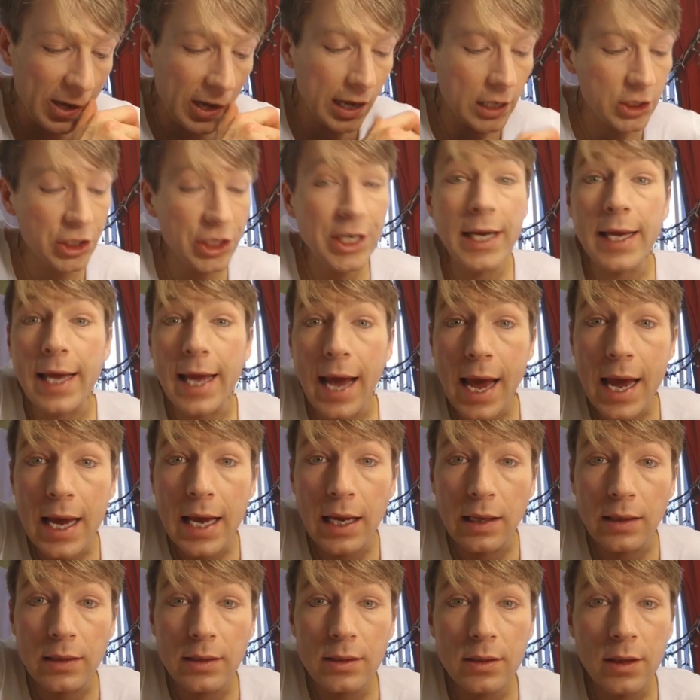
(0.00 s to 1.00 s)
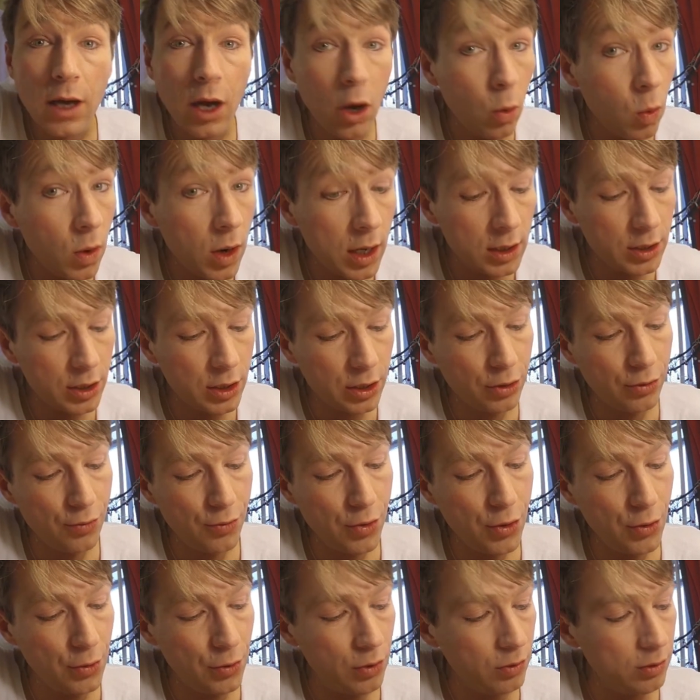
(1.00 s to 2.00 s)
As she gazed, her wonder
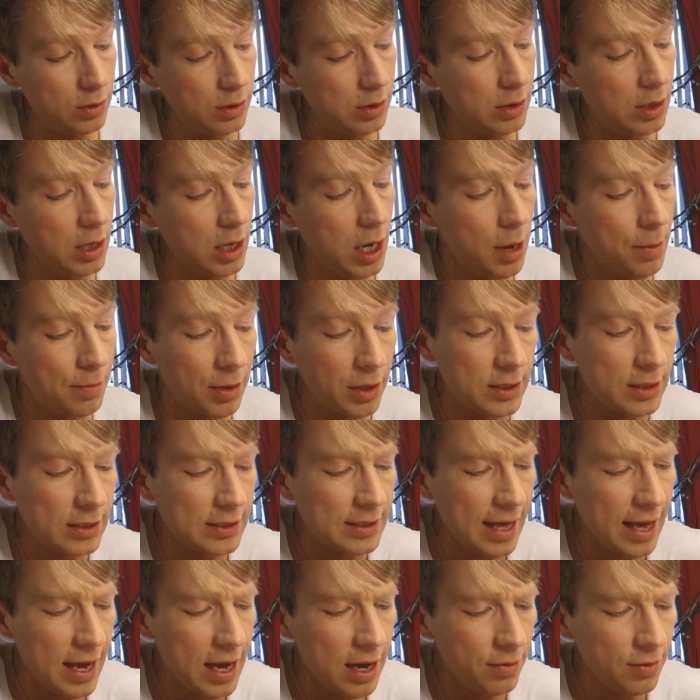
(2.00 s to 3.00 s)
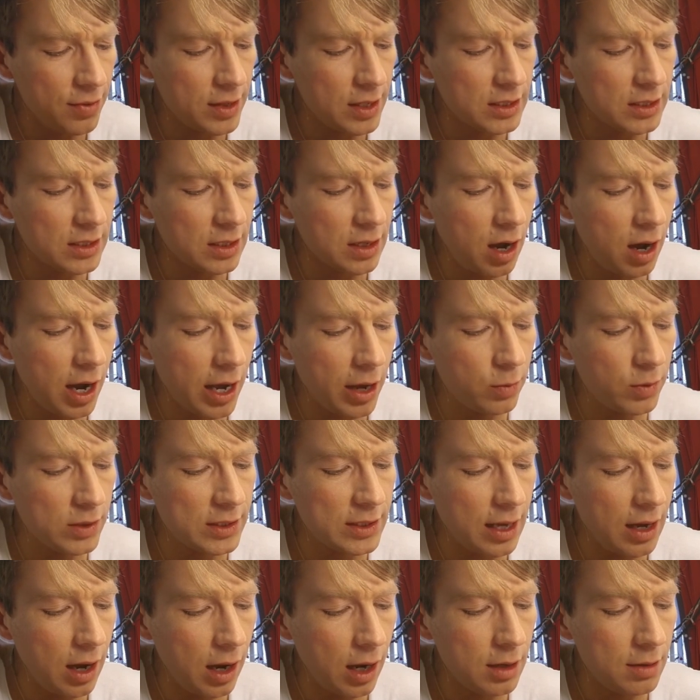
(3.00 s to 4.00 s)
grew, because there in the sky was
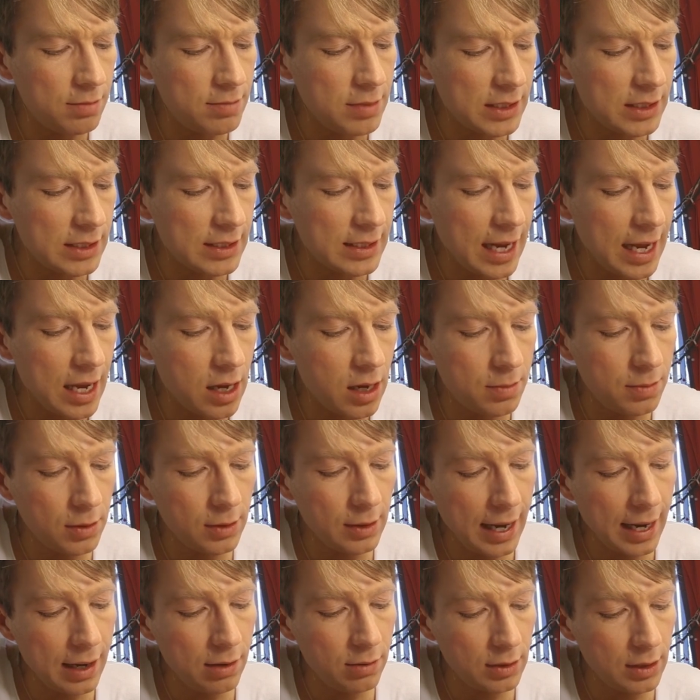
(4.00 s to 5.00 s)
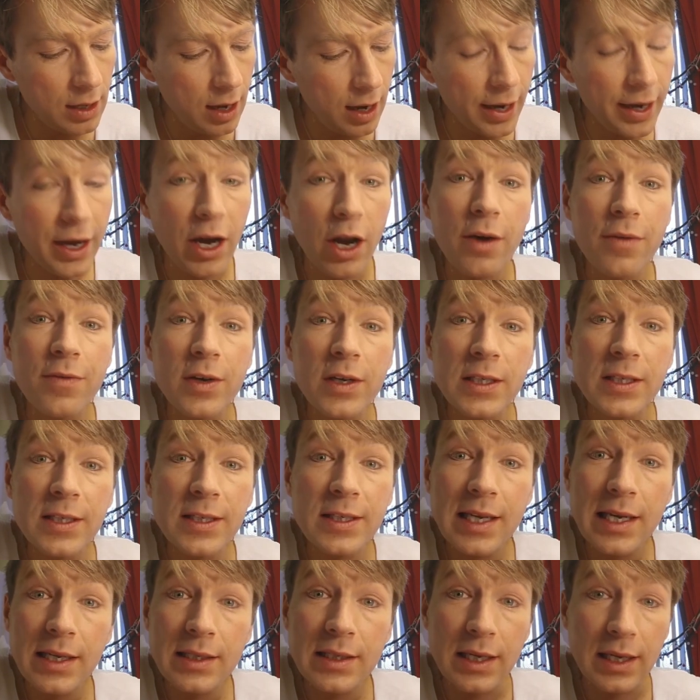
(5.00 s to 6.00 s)
the unmistakable outline of a
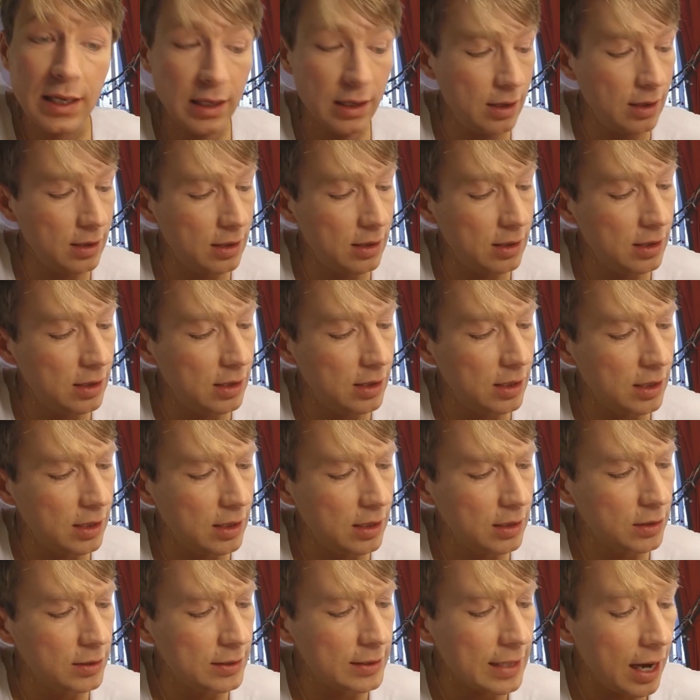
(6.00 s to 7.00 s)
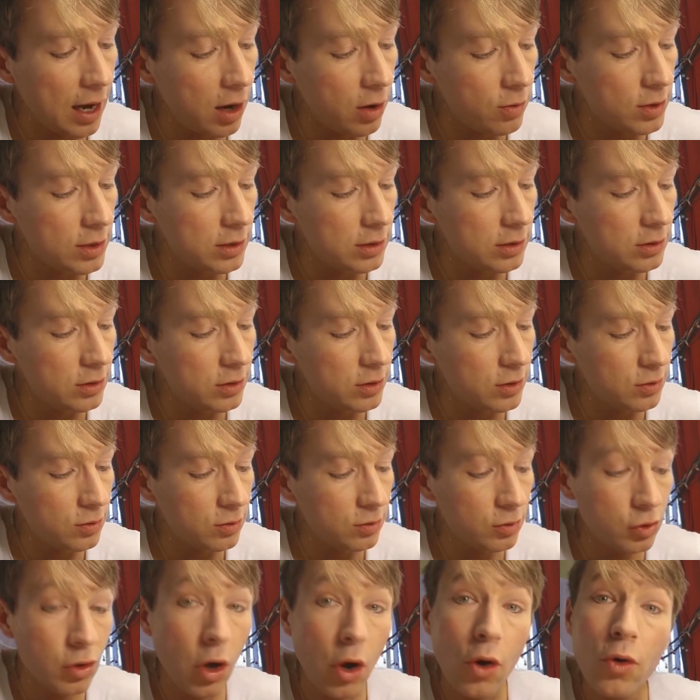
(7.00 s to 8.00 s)
city. Towers,
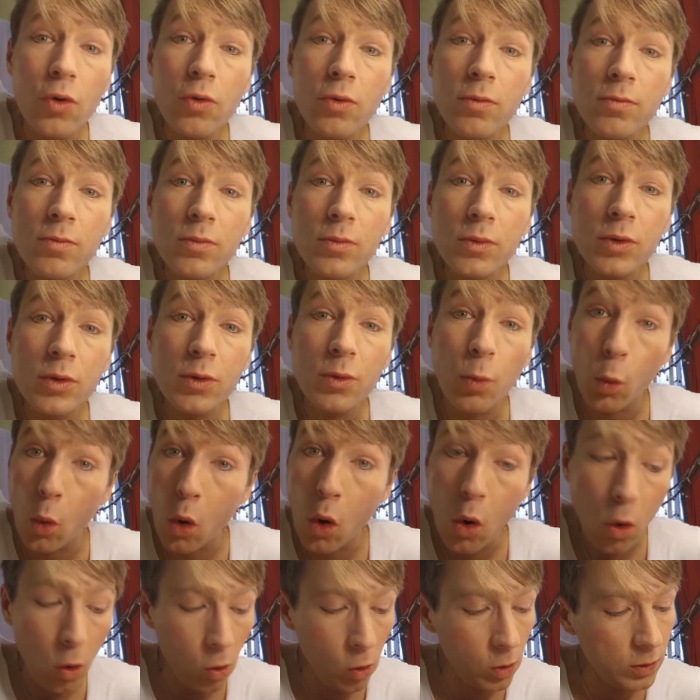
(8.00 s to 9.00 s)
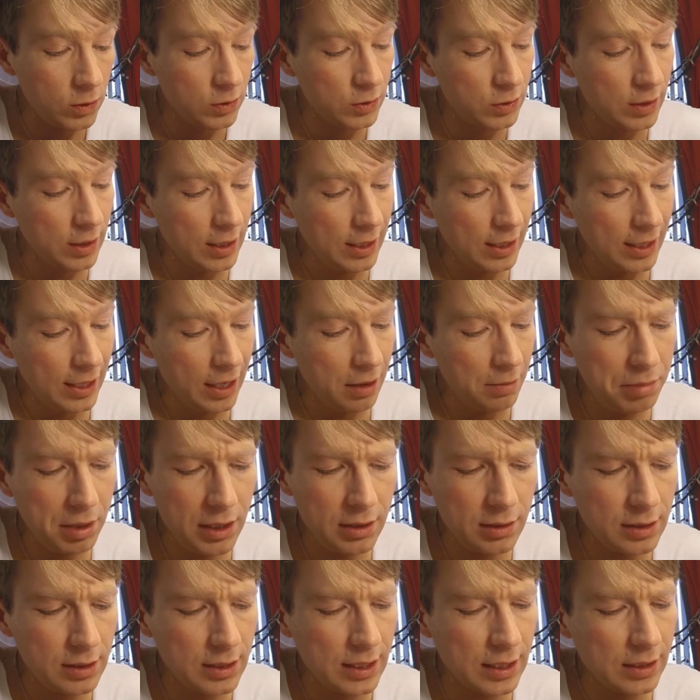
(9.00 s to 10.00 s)
domes, walls,
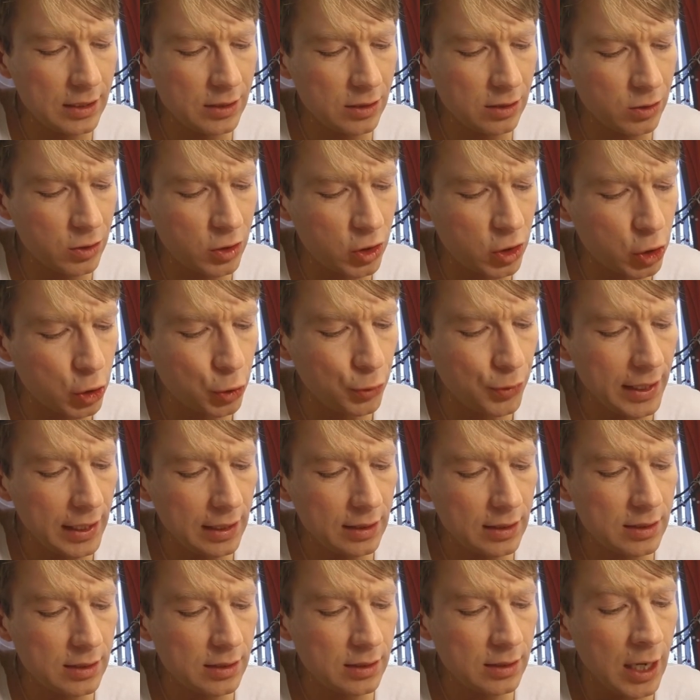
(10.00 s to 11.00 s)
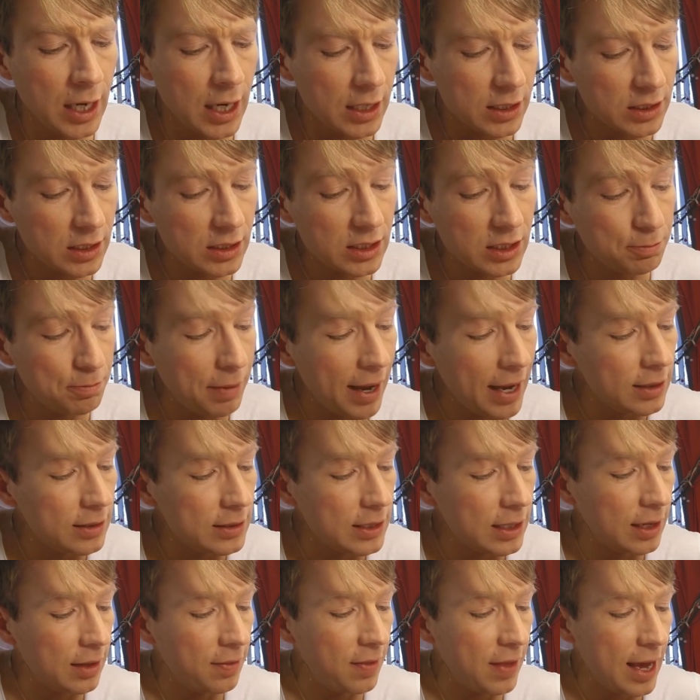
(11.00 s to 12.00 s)
buildings and streets,
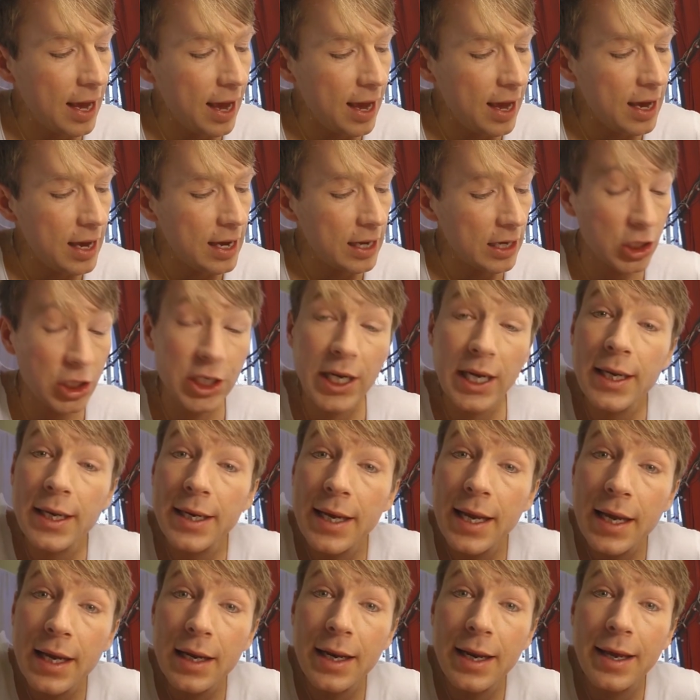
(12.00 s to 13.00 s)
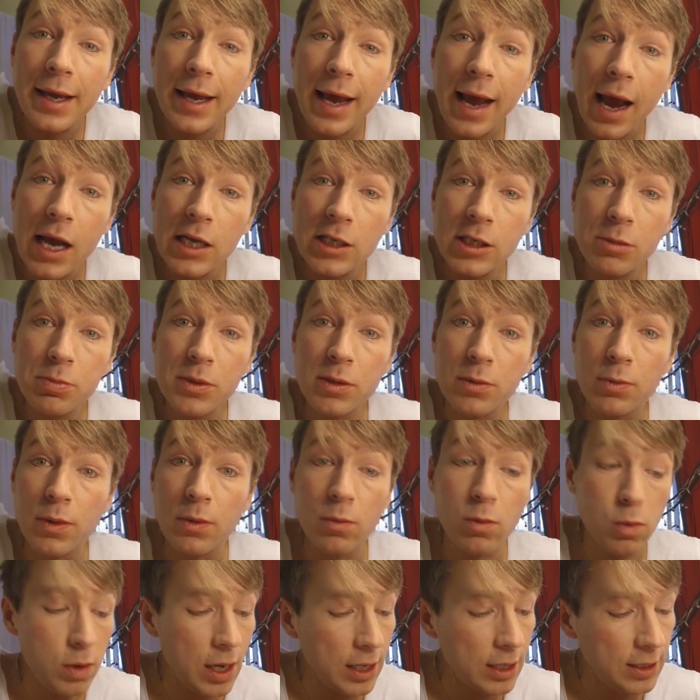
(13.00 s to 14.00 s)
suspended in the air. She nearly gasped
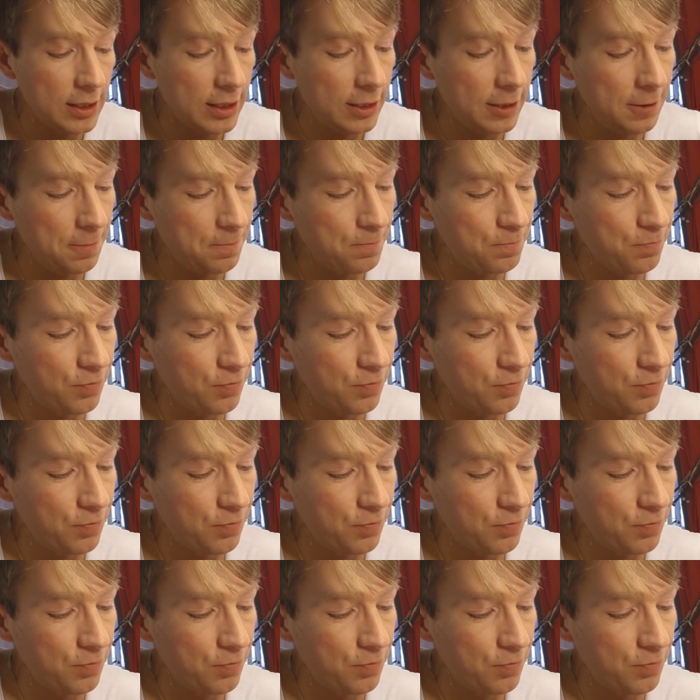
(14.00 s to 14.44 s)
with wonder.